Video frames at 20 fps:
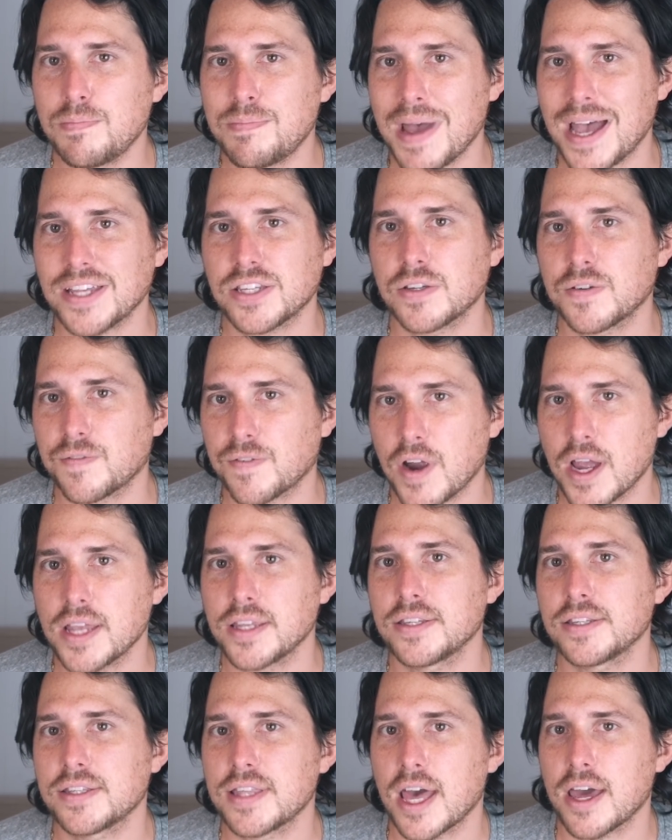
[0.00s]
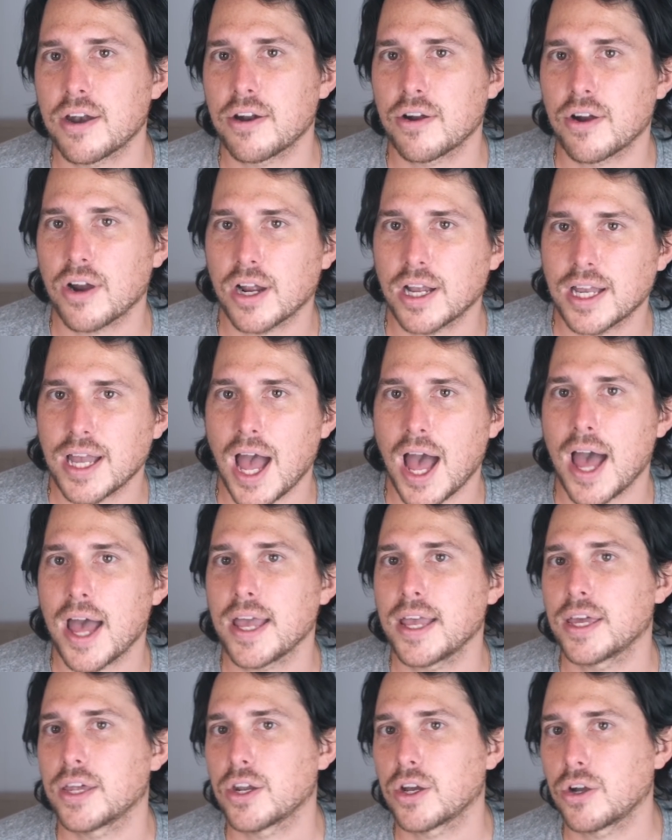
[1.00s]
best friends that are a
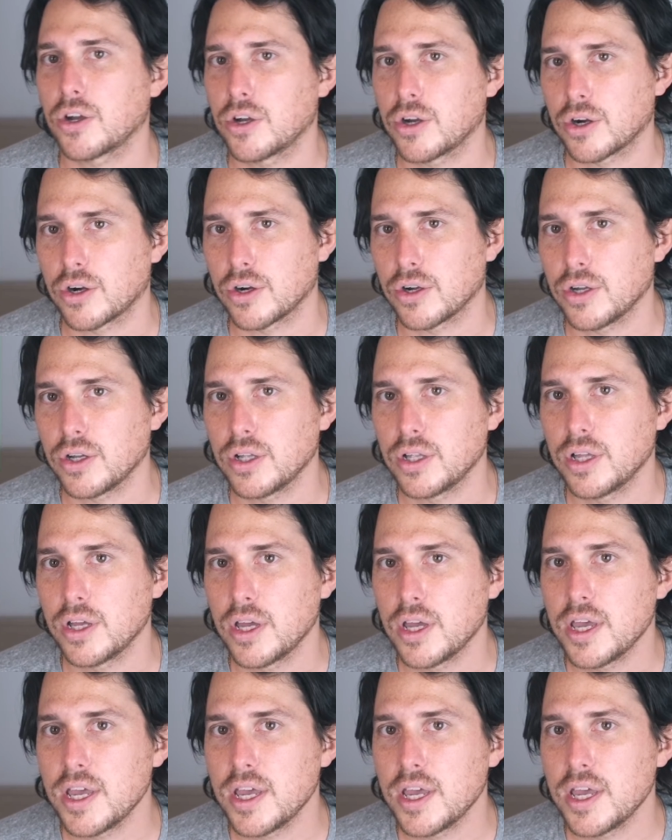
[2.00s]
guy and a girl